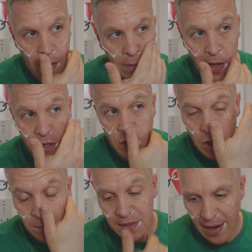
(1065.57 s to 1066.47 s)
had a
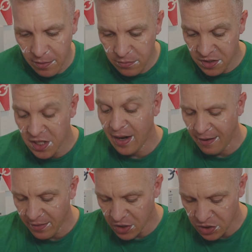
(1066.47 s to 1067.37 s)
shop down. They still
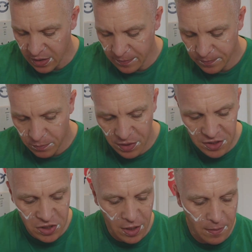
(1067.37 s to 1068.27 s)
have actually, but it's